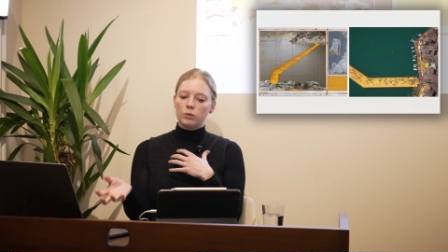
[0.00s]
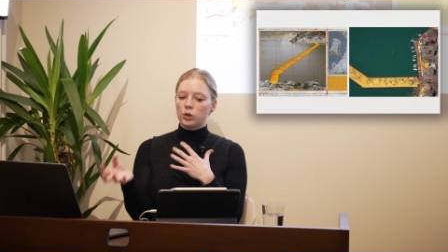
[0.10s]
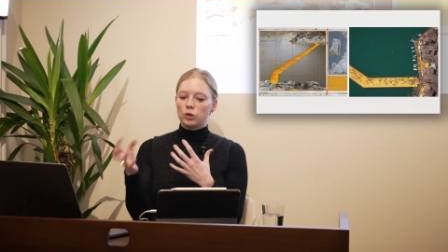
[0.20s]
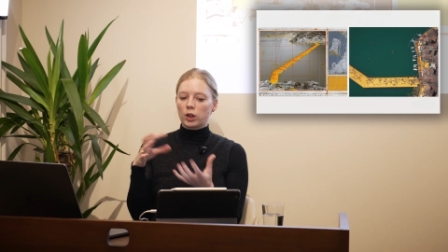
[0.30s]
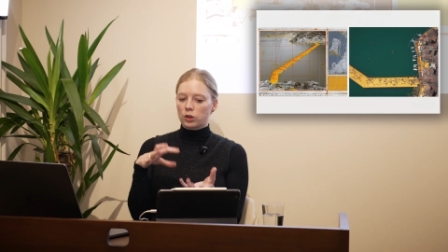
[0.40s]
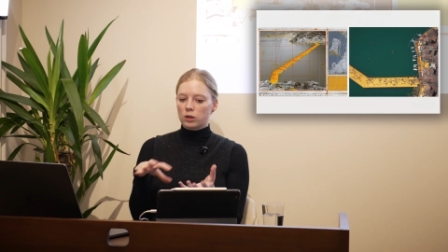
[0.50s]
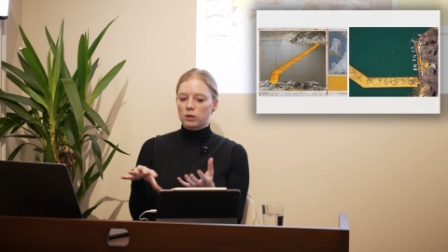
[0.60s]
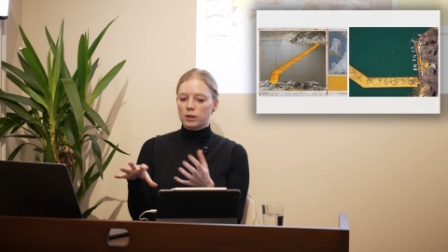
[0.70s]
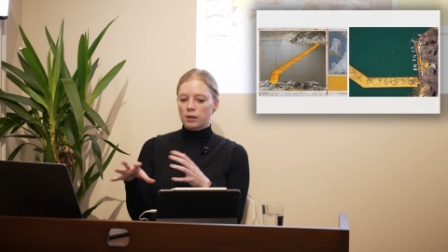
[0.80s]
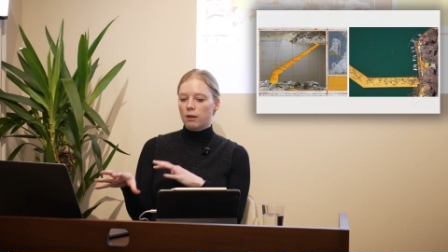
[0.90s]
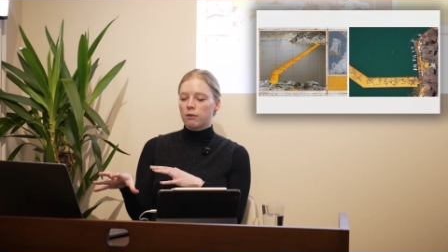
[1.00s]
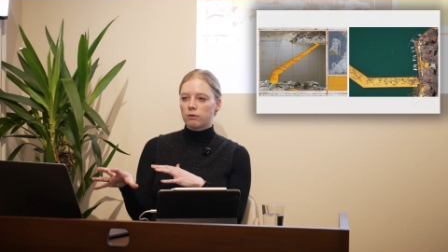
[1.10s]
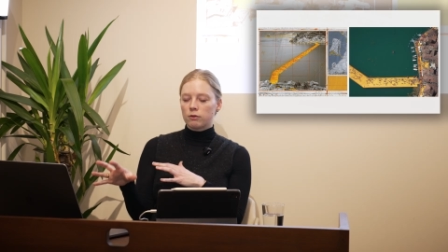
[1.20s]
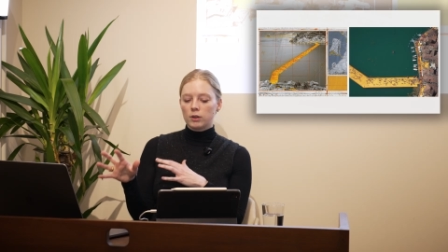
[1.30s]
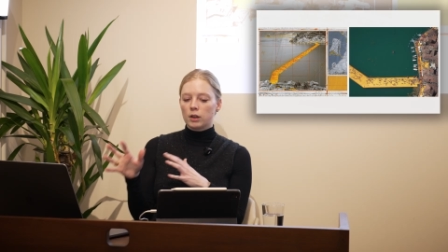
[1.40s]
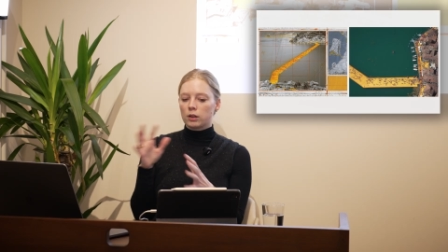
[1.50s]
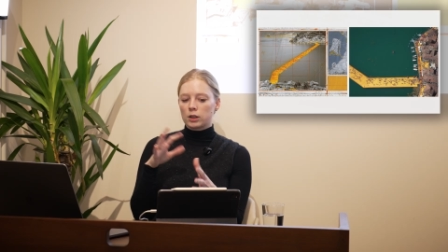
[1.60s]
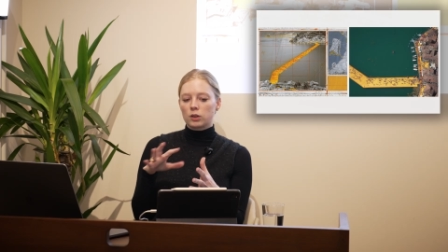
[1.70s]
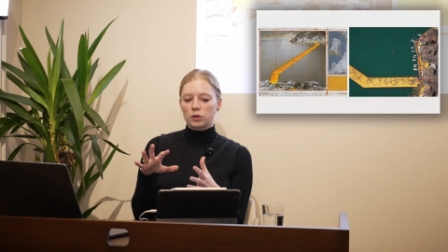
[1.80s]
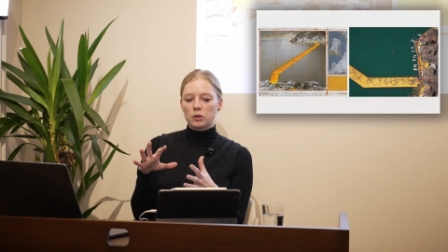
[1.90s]
structures of the
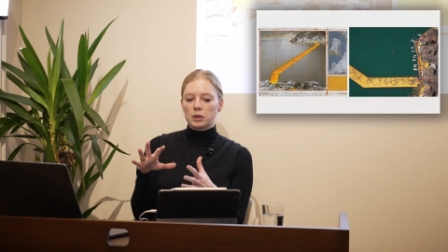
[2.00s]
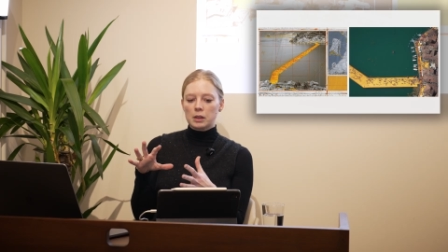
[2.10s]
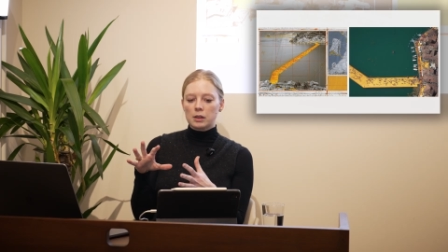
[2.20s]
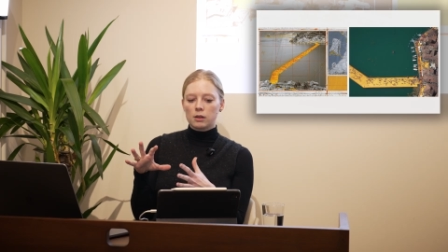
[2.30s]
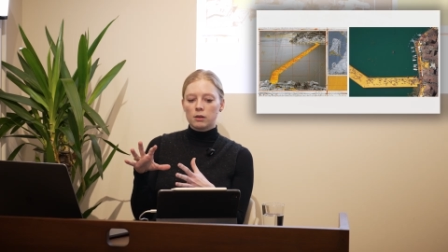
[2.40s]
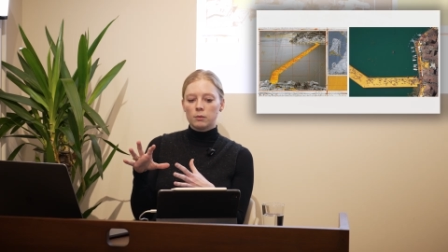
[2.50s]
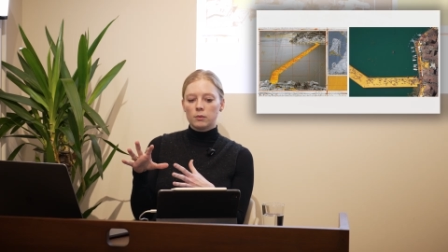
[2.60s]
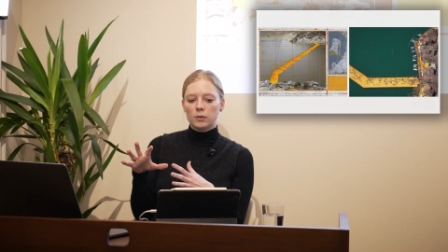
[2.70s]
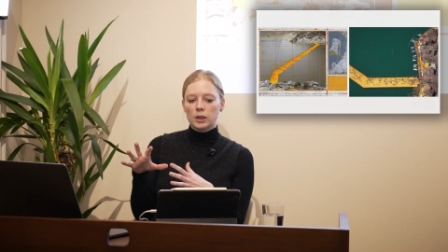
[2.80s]
architectural system.